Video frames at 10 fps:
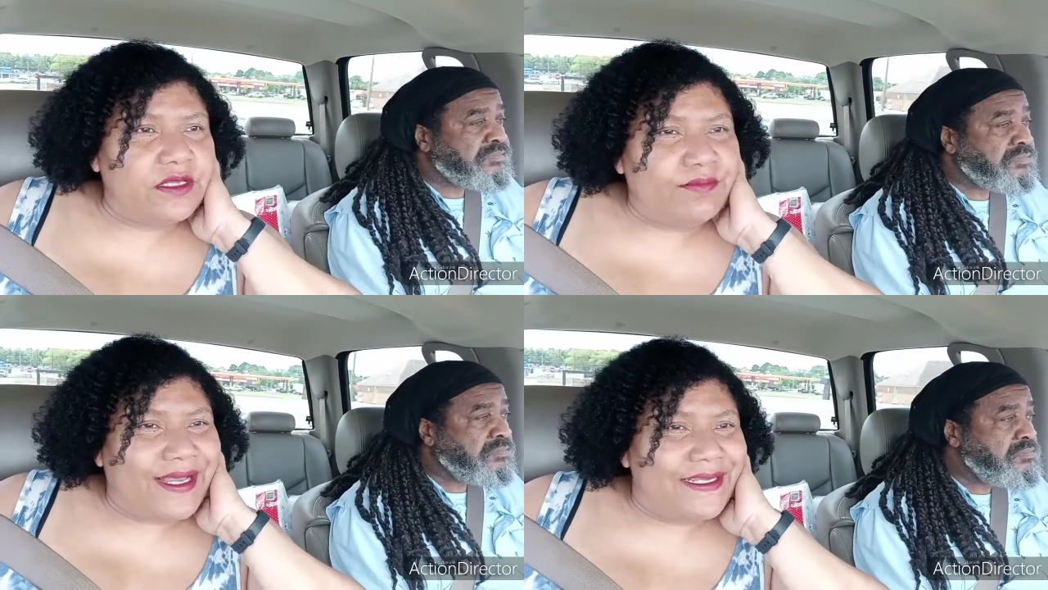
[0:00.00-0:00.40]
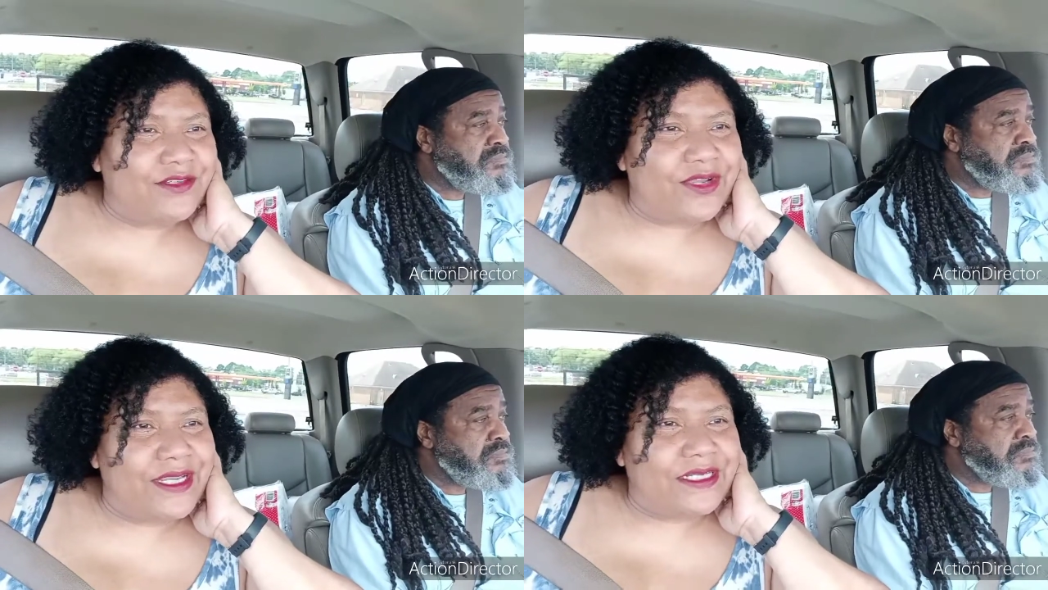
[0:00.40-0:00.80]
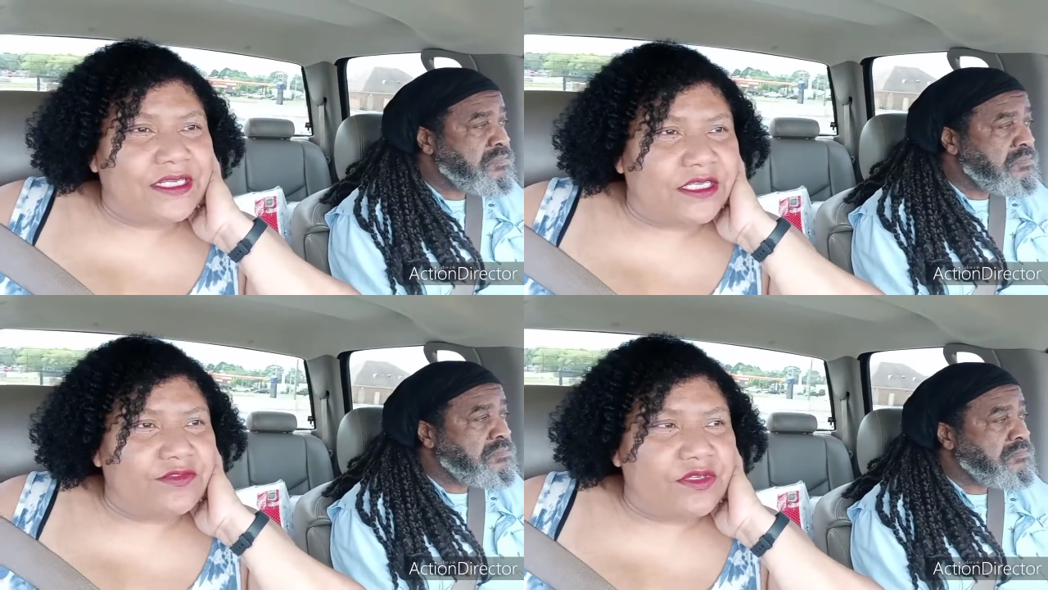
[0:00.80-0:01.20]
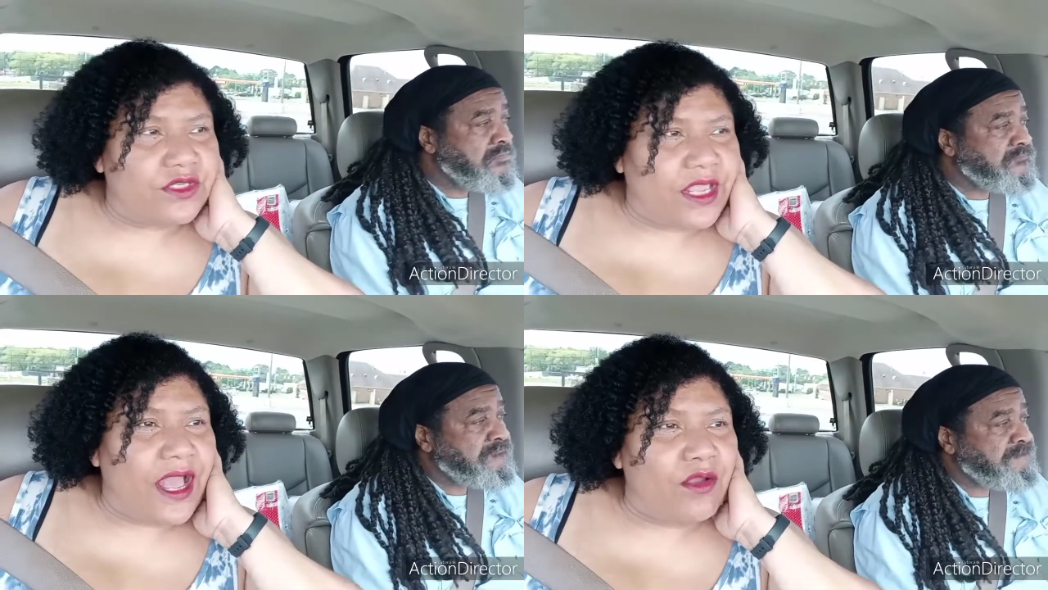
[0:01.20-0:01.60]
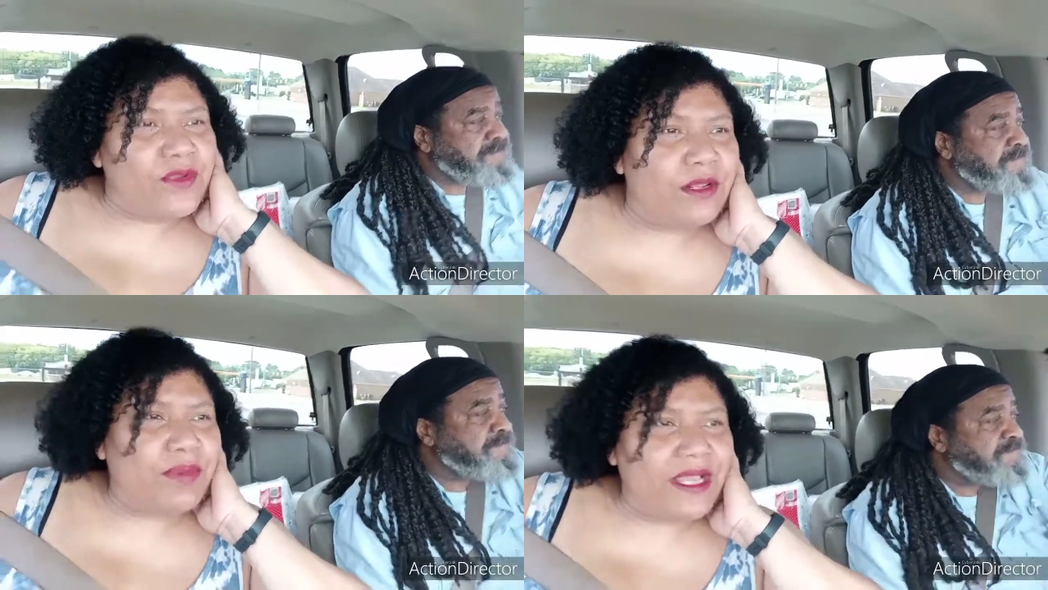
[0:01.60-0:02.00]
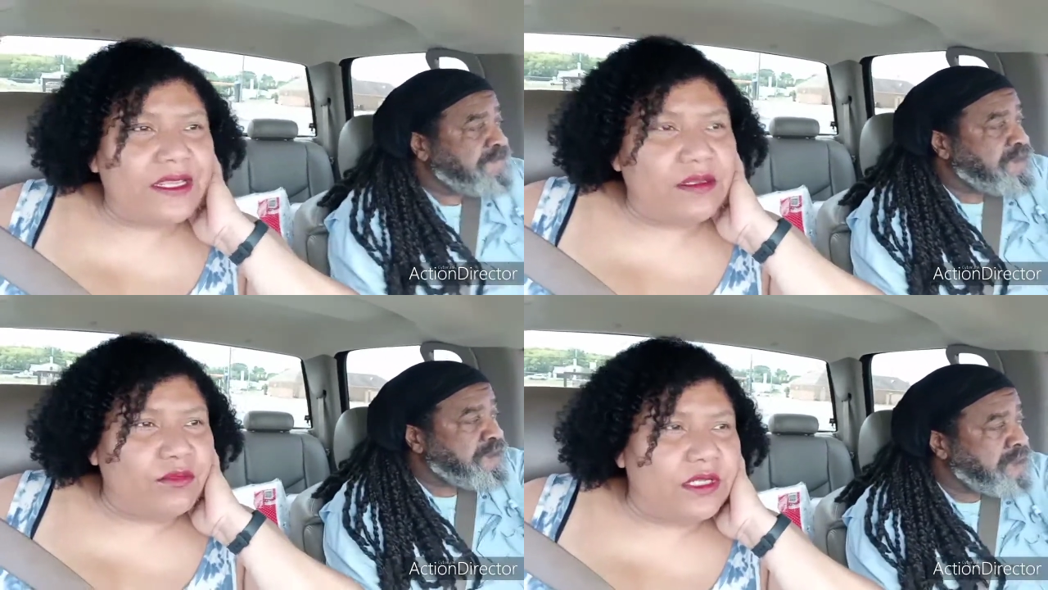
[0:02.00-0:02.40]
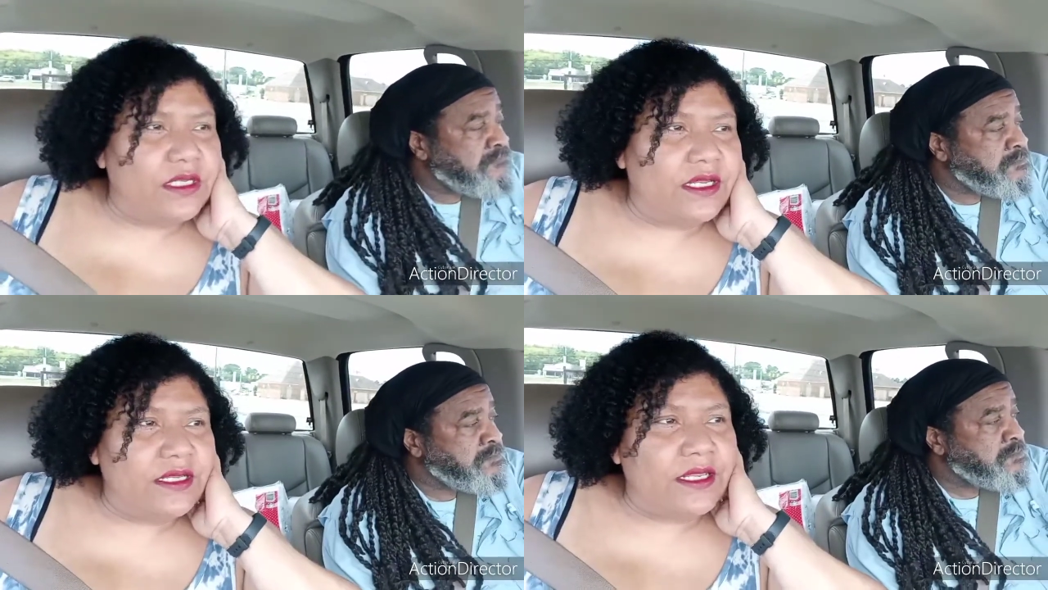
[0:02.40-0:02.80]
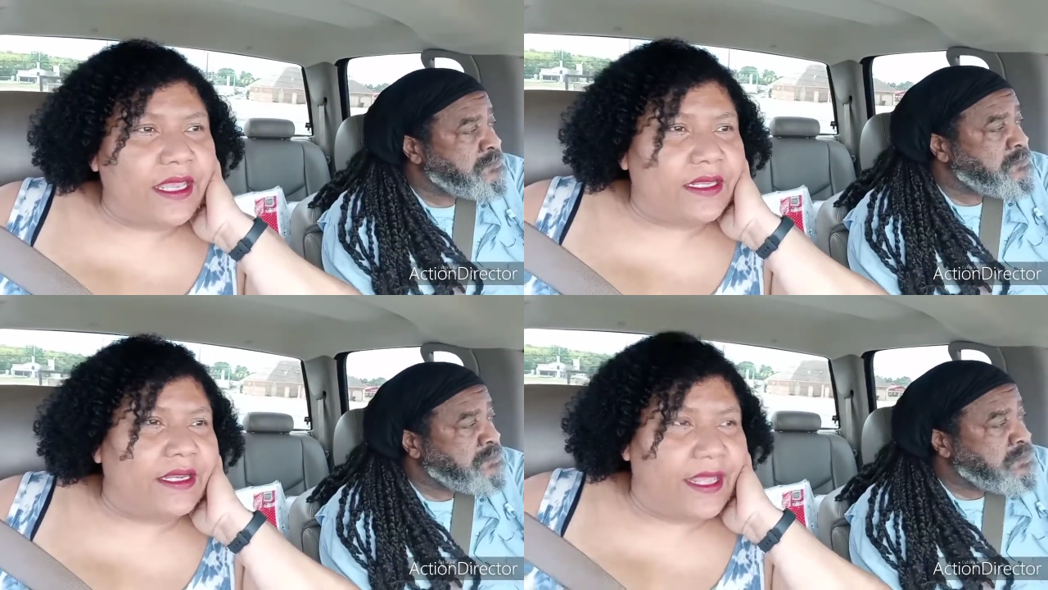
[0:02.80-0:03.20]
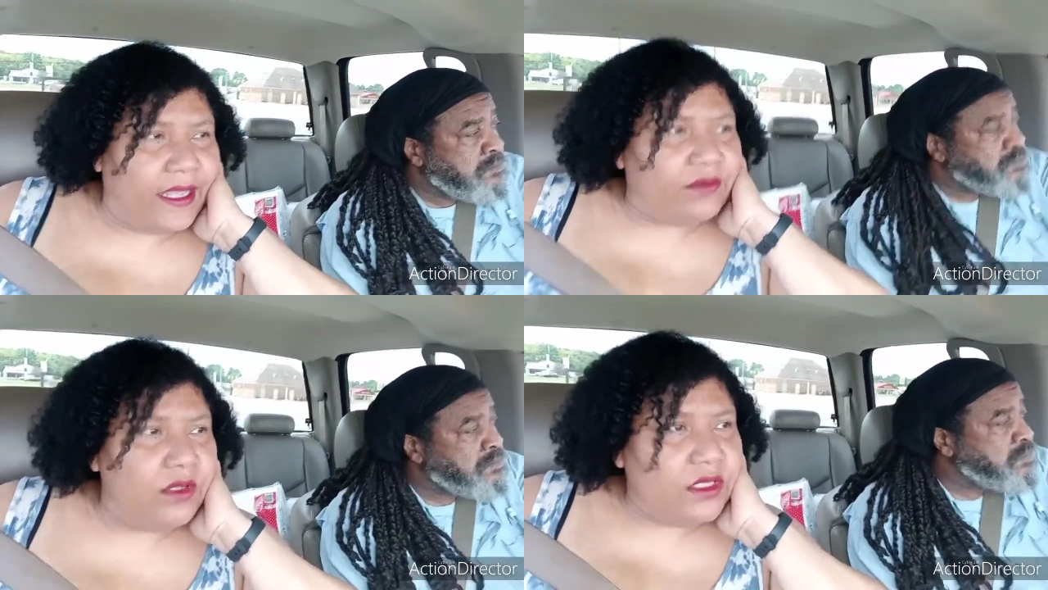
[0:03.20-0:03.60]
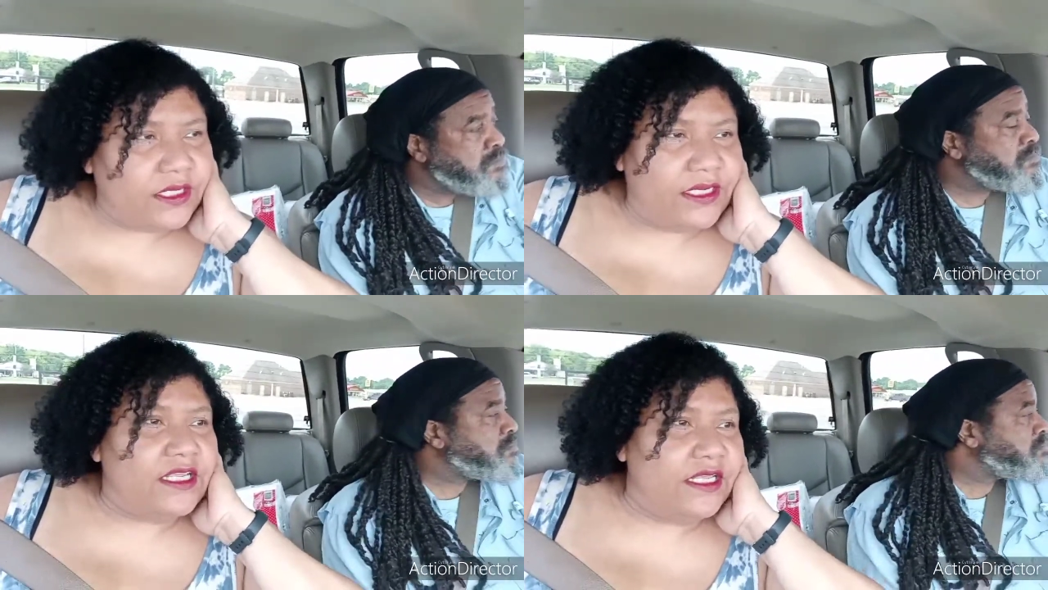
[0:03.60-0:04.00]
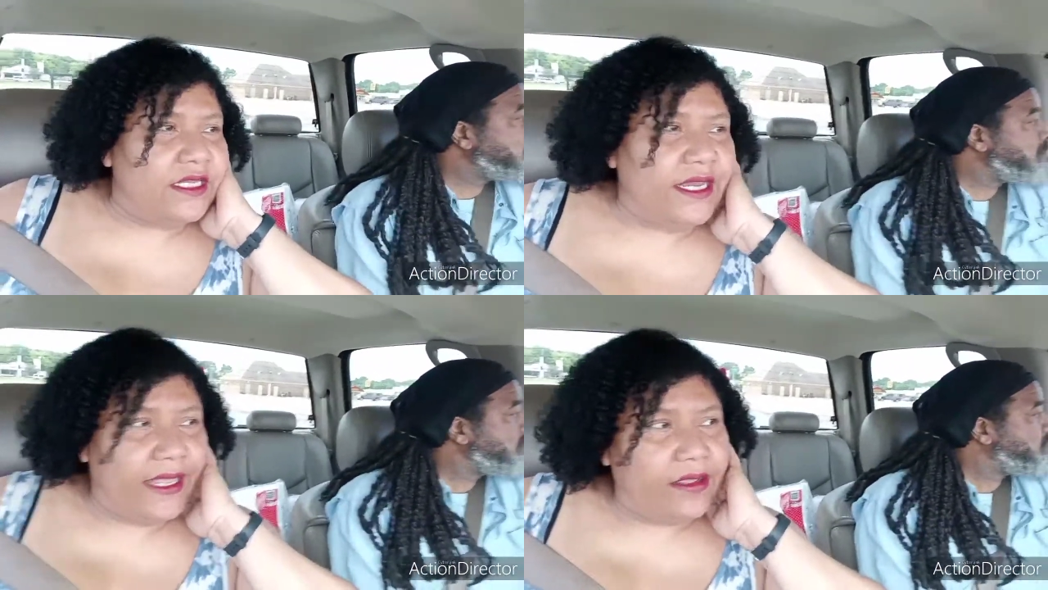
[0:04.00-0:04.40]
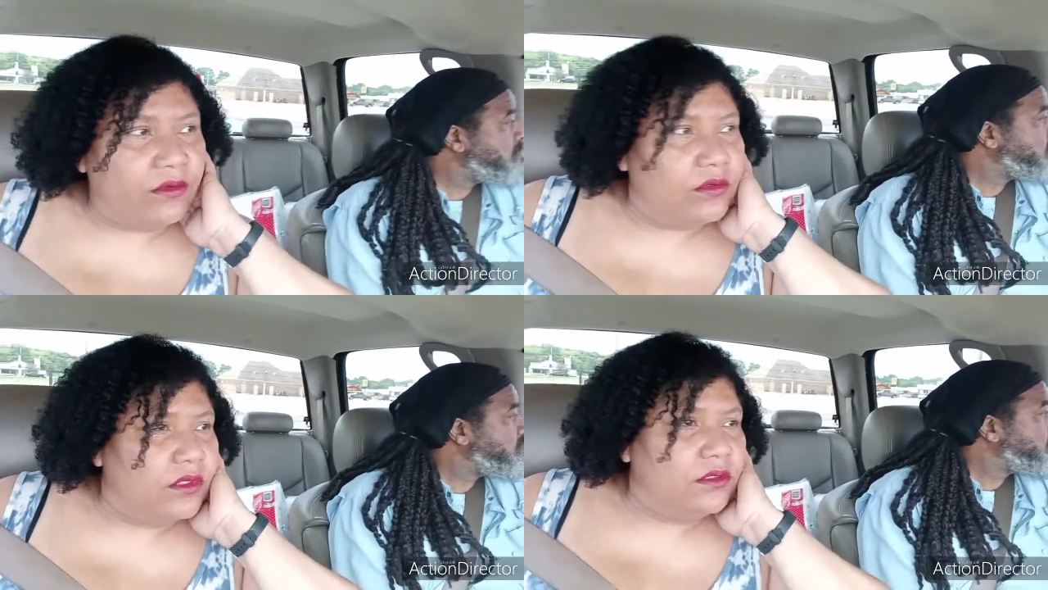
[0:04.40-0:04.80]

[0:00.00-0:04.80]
Speaker 1: that Biden trying to give us. They already pocketing the money that he got now that they get now.